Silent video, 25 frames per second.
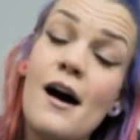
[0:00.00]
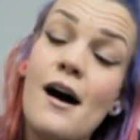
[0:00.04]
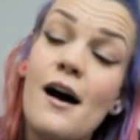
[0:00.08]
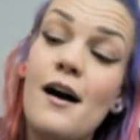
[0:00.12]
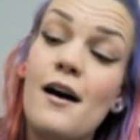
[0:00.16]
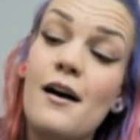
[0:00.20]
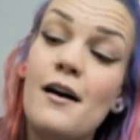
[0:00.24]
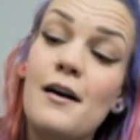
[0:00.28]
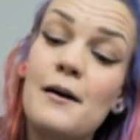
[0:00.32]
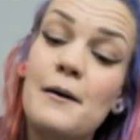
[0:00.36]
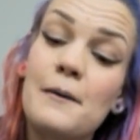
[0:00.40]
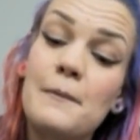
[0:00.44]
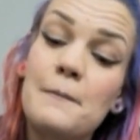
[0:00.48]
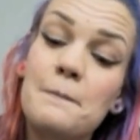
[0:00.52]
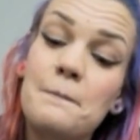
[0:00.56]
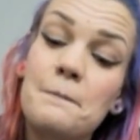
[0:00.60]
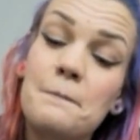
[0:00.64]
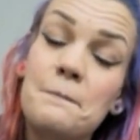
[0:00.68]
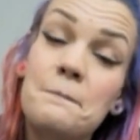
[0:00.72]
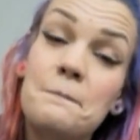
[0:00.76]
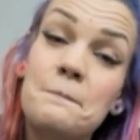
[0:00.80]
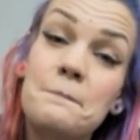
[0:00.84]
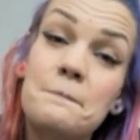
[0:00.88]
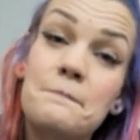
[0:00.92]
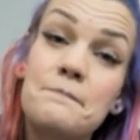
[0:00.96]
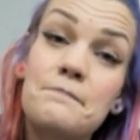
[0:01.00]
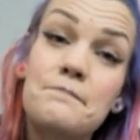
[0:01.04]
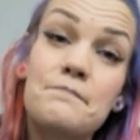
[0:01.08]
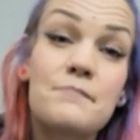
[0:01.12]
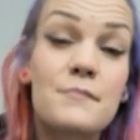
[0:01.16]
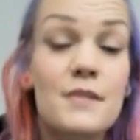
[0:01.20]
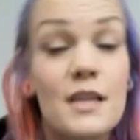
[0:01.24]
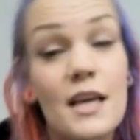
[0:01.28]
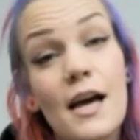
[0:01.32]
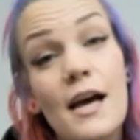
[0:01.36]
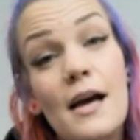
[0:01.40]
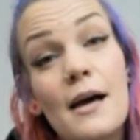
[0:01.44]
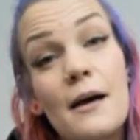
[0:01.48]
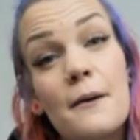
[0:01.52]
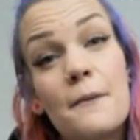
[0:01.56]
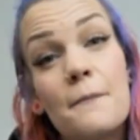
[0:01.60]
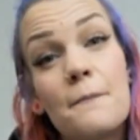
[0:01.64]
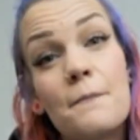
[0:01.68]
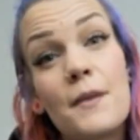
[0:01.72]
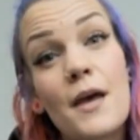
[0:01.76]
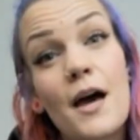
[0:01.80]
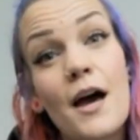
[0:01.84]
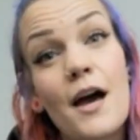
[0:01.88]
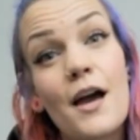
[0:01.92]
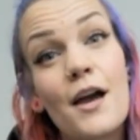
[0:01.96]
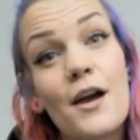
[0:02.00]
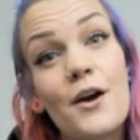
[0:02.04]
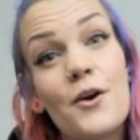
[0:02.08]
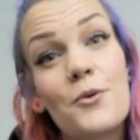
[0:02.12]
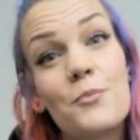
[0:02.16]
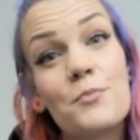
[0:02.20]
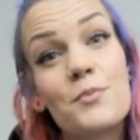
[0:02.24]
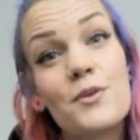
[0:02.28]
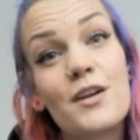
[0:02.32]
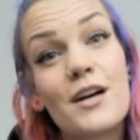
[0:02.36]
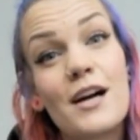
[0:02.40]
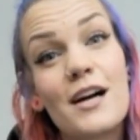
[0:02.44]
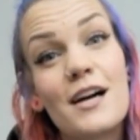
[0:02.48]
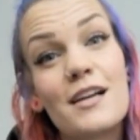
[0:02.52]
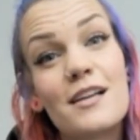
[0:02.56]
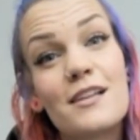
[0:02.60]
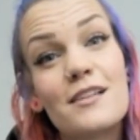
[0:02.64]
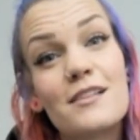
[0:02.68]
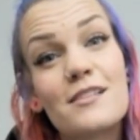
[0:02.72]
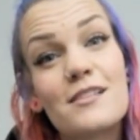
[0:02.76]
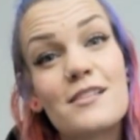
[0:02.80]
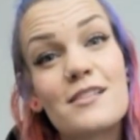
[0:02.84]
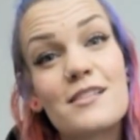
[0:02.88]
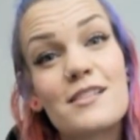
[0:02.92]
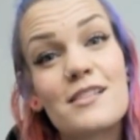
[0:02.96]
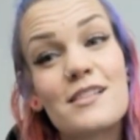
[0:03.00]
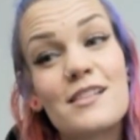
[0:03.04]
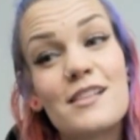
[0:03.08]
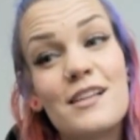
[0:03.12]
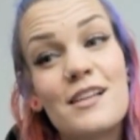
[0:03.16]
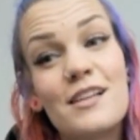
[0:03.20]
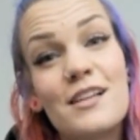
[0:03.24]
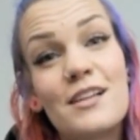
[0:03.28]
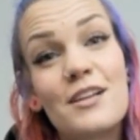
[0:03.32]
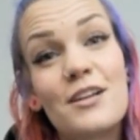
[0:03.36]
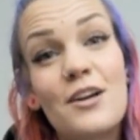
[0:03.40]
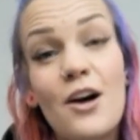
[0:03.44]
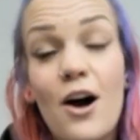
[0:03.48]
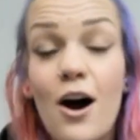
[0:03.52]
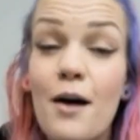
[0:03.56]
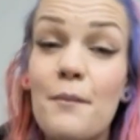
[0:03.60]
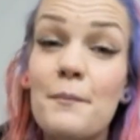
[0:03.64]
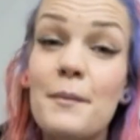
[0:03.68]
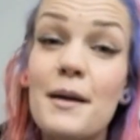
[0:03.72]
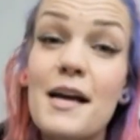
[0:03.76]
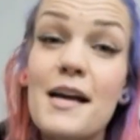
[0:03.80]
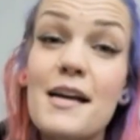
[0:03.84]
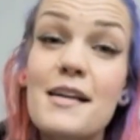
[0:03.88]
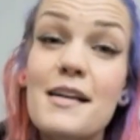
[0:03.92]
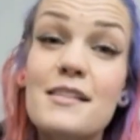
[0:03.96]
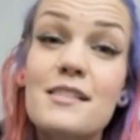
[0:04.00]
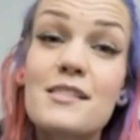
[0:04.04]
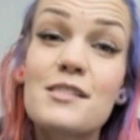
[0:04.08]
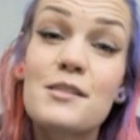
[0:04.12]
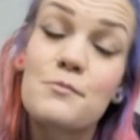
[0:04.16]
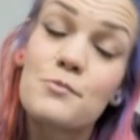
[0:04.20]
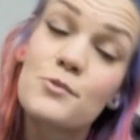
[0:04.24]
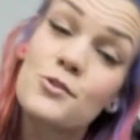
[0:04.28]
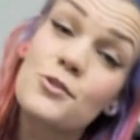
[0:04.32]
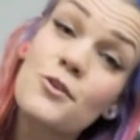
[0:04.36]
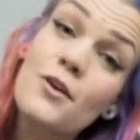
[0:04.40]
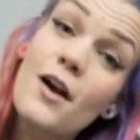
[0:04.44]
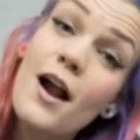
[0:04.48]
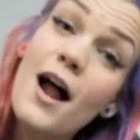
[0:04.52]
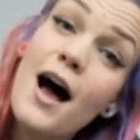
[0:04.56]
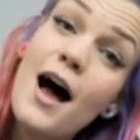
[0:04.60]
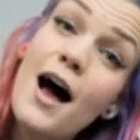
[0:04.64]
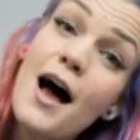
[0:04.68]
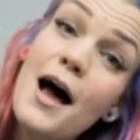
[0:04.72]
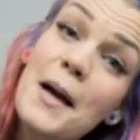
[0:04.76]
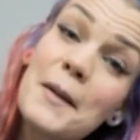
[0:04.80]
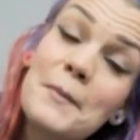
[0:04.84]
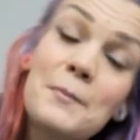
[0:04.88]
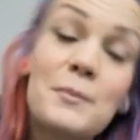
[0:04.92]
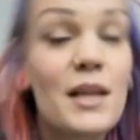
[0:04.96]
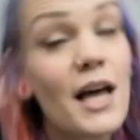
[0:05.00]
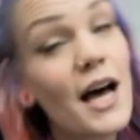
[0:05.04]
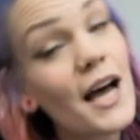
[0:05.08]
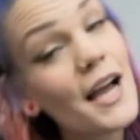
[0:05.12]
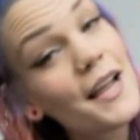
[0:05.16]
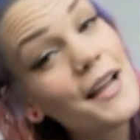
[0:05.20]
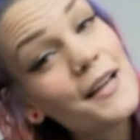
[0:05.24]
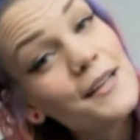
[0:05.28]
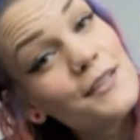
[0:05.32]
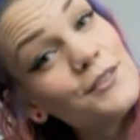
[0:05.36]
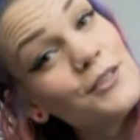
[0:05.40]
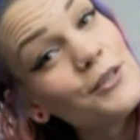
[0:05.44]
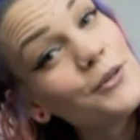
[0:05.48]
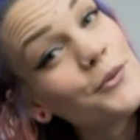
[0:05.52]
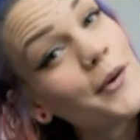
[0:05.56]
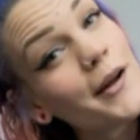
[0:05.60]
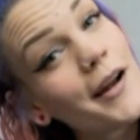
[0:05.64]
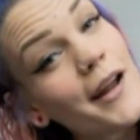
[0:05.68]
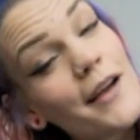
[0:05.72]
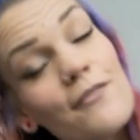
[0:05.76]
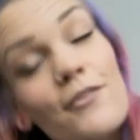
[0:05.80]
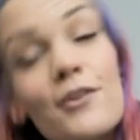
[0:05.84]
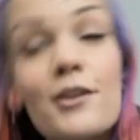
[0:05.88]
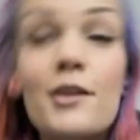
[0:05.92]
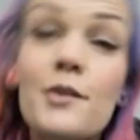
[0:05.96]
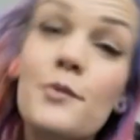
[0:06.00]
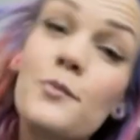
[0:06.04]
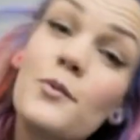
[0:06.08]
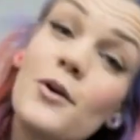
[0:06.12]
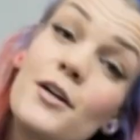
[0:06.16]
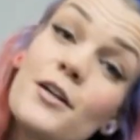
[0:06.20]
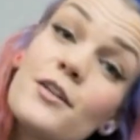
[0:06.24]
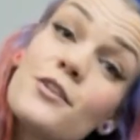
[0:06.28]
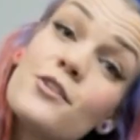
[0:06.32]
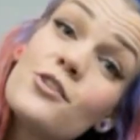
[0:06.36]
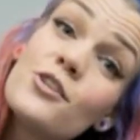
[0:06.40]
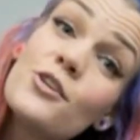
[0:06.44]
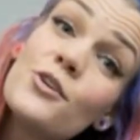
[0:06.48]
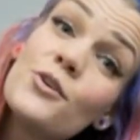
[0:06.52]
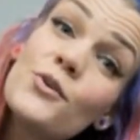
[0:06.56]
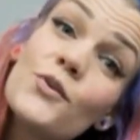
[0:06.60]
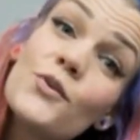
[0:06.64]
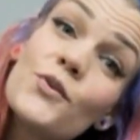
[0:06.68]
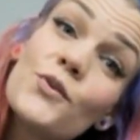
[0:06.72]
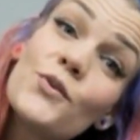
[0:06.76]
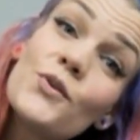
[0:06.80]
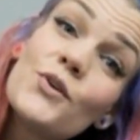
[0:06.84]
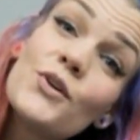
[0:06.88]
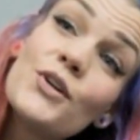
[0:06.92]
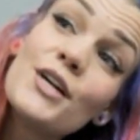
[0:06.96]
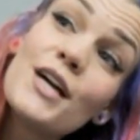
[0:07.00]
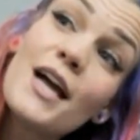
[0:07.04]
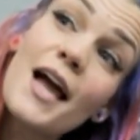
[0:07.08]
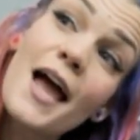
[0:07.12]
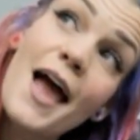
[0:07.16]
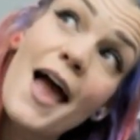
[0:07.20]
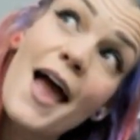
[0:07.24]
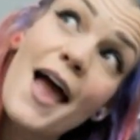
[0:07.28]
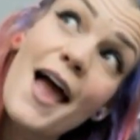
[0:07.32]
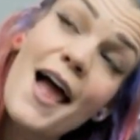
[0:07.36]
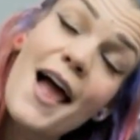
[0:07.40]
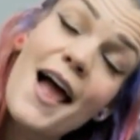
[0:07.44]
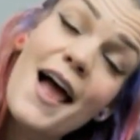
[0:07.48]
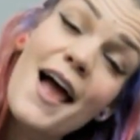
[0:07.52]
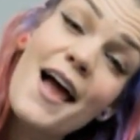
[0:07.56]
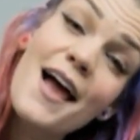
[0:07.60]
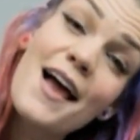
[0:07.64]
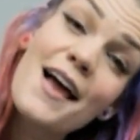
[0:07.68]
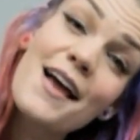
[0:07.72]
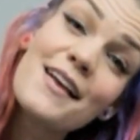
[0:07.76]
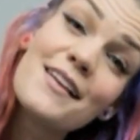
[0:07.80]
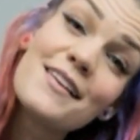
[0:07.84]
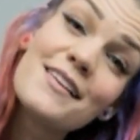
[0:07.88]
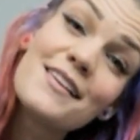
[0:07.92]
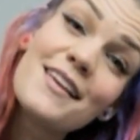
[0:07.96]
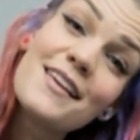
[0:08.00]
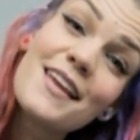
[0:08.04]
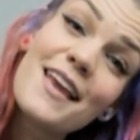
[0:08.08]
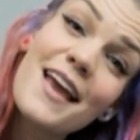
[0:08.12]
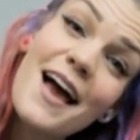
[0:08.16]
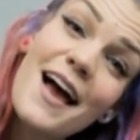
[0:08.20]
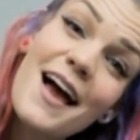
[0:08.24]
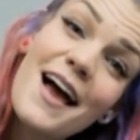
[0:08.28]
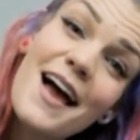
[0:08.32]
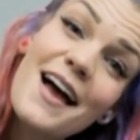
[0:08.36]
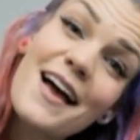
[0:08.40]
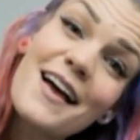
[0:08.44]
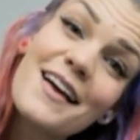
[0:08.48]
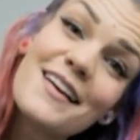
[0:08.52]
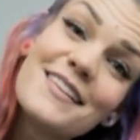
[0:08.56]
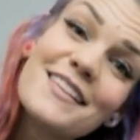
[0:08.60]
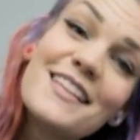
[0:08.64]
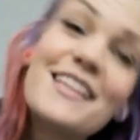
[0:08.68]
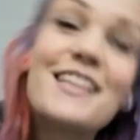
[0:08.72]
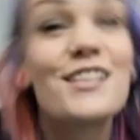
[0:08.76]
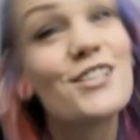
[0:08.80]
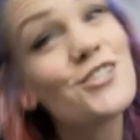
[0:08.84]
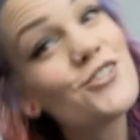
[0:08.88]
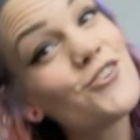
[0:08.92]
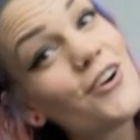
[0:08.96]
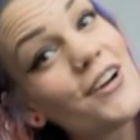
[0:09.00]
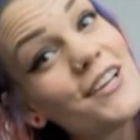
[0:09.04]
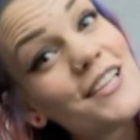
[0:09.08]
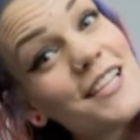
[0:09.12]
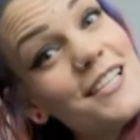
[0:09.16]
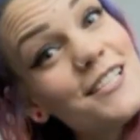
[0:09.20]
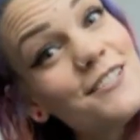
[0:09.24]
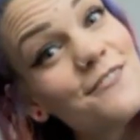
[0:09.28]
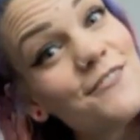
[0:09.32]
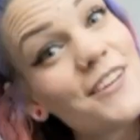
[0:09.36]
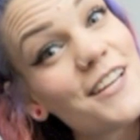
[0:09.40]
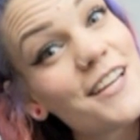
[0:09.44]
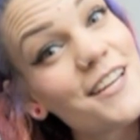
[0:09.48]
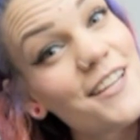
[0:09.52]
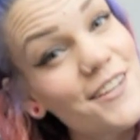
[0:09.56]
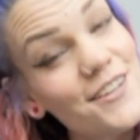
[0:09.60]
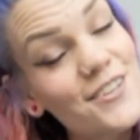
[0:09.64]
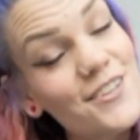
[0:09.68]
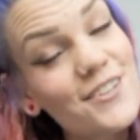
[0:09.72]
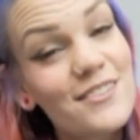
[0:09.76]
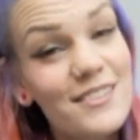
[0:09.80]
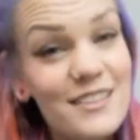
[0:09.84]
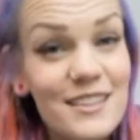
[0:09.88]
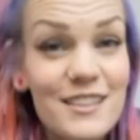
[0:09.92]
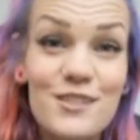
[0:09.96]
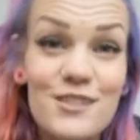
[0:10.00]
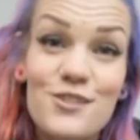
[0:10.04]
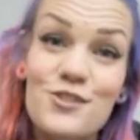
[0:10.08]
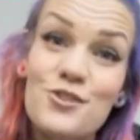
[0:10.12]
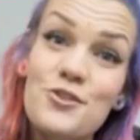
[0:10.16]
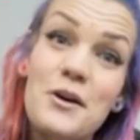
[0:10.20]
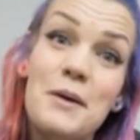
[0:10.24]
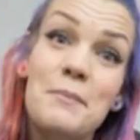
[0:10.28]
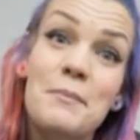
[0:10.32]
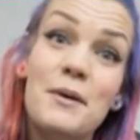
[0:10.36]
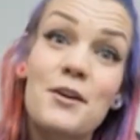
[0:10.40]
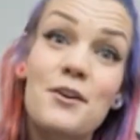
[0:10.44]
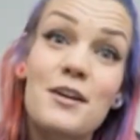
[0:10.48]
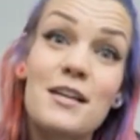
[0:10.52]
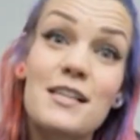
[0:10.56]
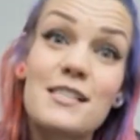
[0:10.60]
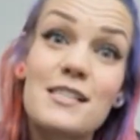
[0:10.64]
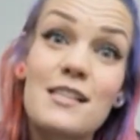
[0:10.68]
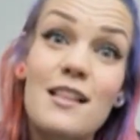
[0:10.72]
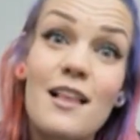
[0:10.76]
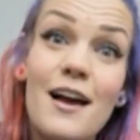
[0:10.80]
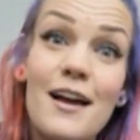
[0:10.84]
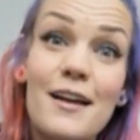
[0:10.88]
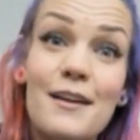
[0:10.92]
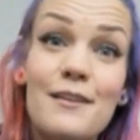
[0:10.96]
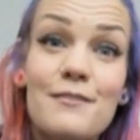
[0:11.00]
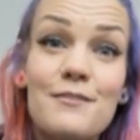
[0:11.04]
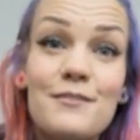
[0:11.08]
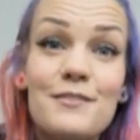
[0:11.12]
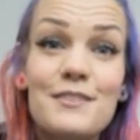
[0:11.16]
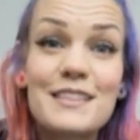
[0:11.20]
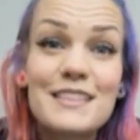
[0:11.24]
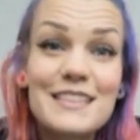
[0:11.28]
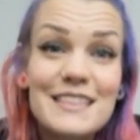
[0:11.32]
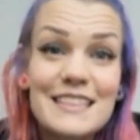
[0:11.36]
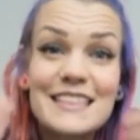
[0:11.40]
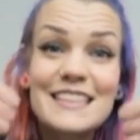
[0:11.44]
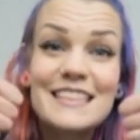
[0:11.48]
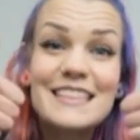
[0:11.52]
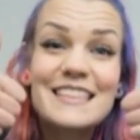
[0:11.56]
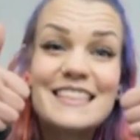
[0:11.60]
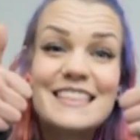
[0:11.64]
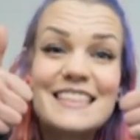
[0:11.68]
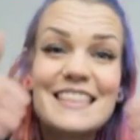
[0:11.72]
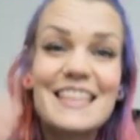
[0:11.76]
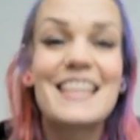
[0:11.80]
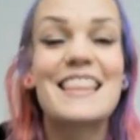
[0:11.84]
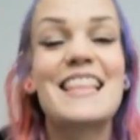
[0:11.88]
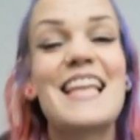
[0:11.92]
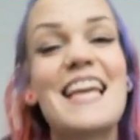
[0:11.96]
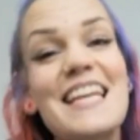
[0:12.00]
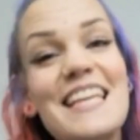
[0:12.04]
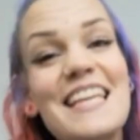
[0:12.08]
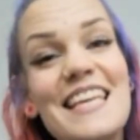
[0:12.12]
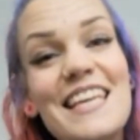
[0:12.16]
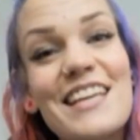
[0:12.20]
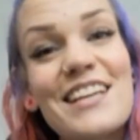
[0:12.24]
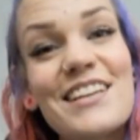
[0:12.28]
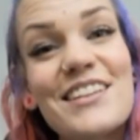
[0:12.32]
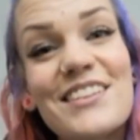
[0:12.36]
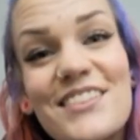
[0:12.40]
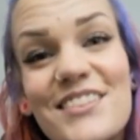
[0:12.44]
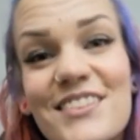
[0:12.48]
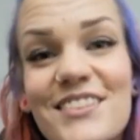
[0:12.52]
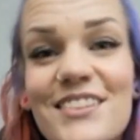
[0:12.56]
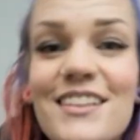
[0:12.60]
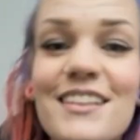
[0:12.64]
Yeah, I hope you guys comment, subscribe, like, do whatever you want to do, and yeah, enjoy this video and enjoy my crazy life. Thank you.